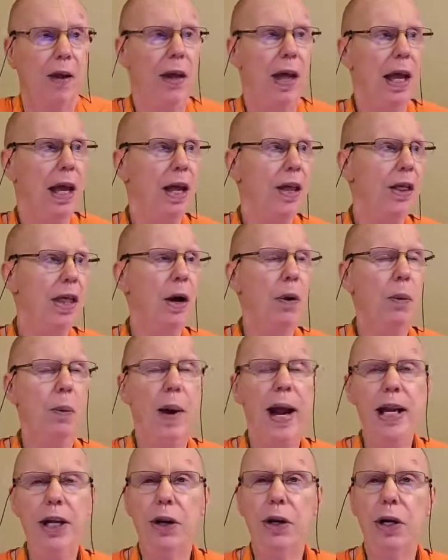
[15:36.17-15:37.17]
that when
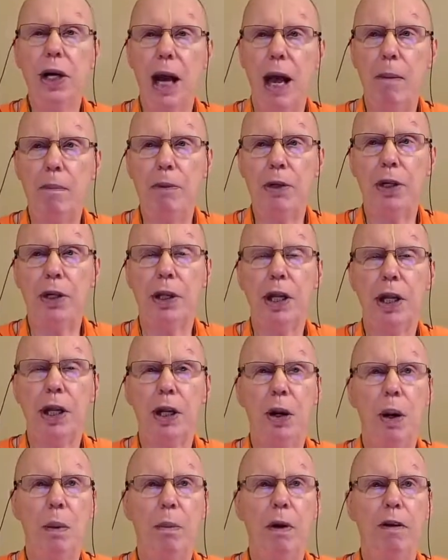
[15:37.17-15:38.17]
you come to the human